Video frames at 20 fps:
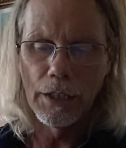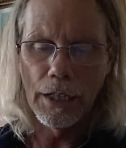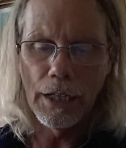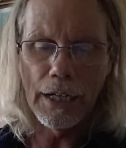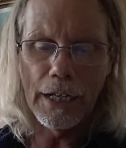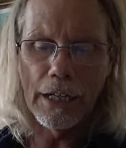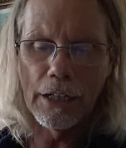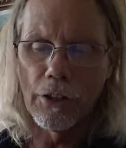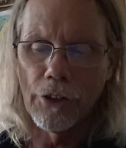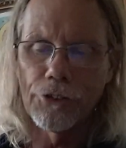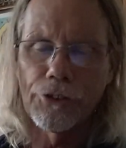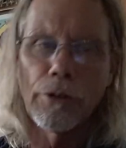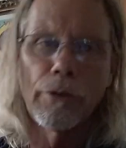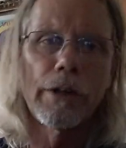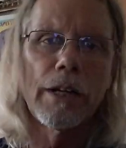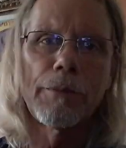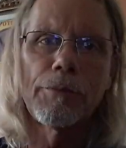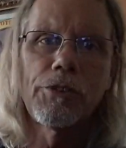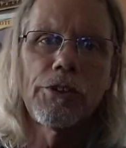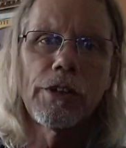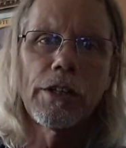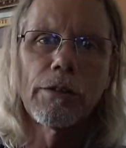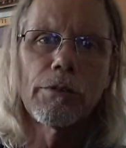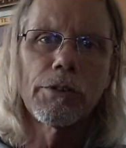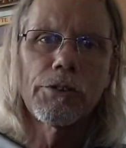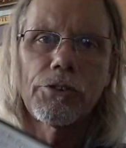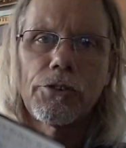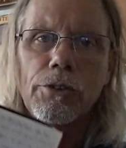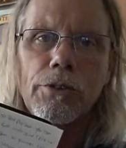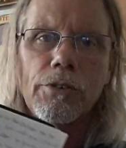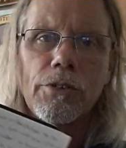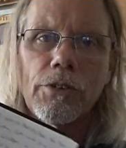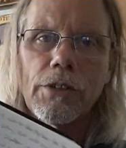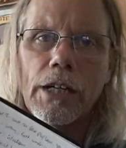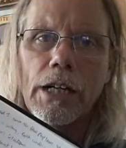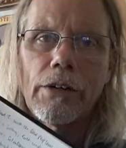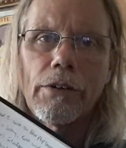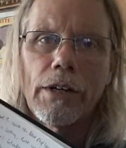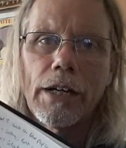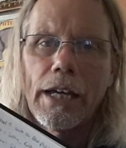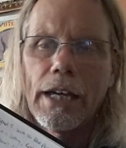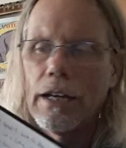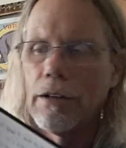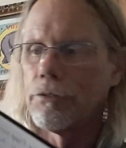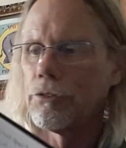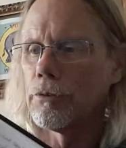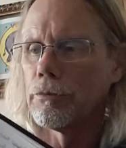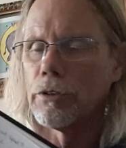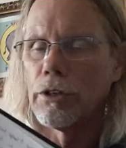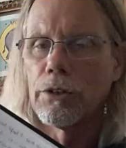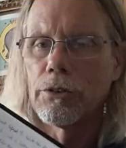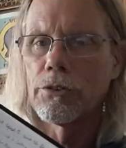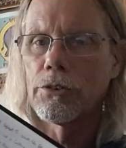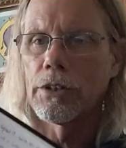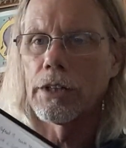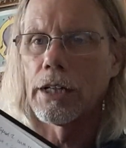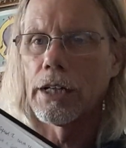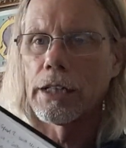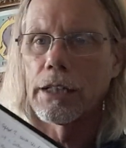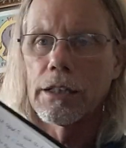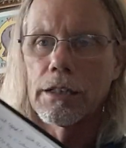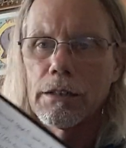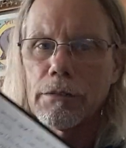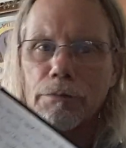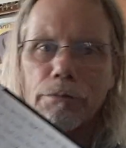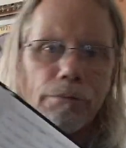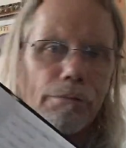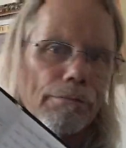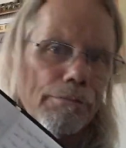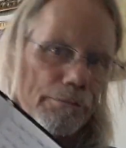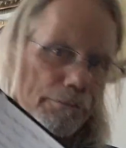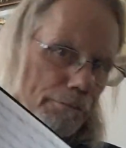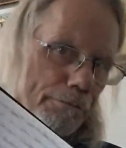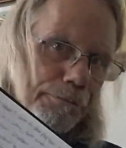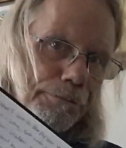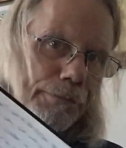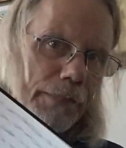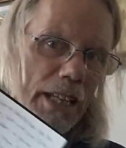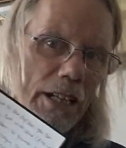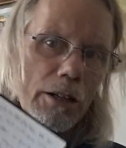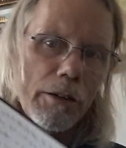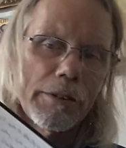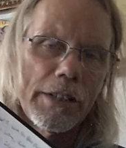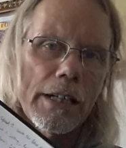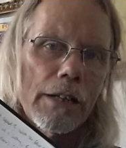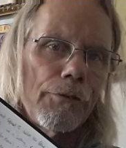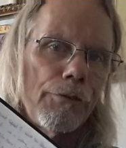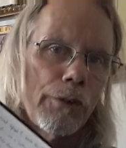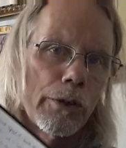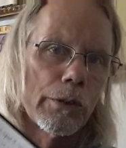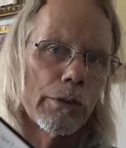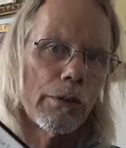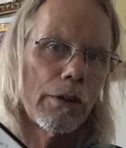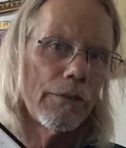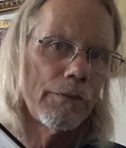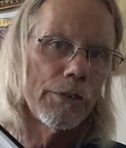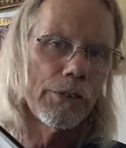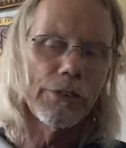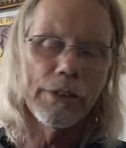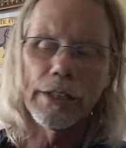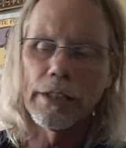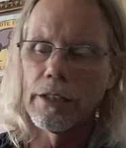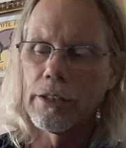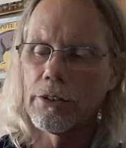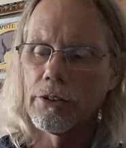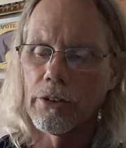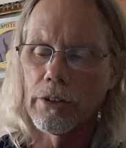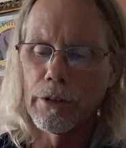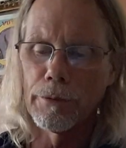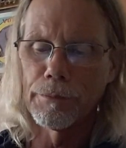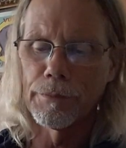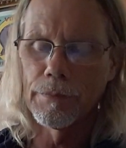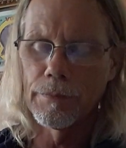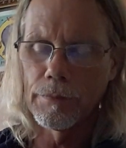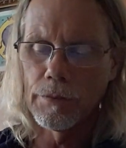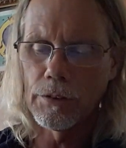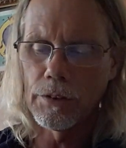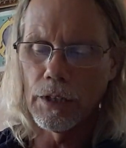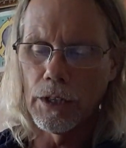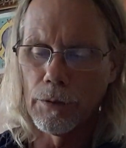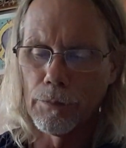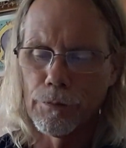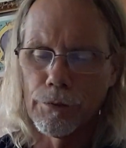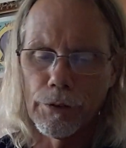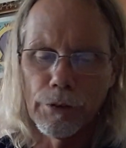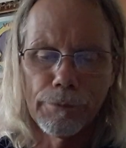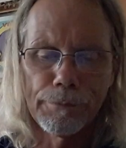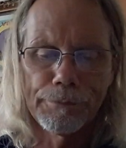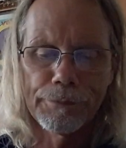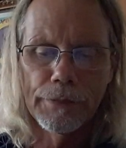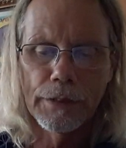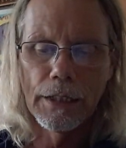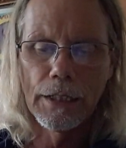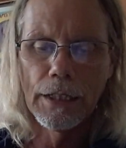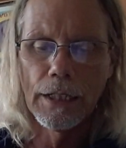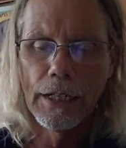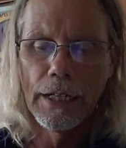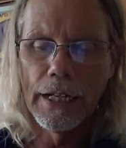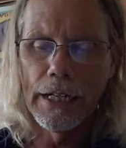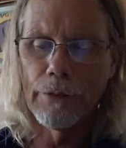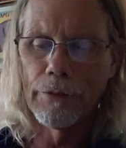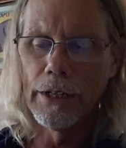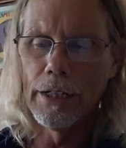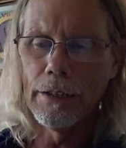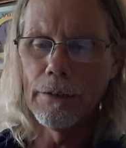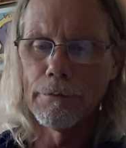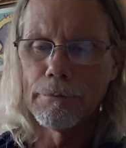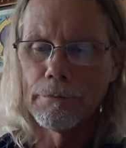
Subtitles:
And also when I'm sitting with students now, I have some notes that I can, you know, take a photo of and send it to them. It's helpful. Anyway,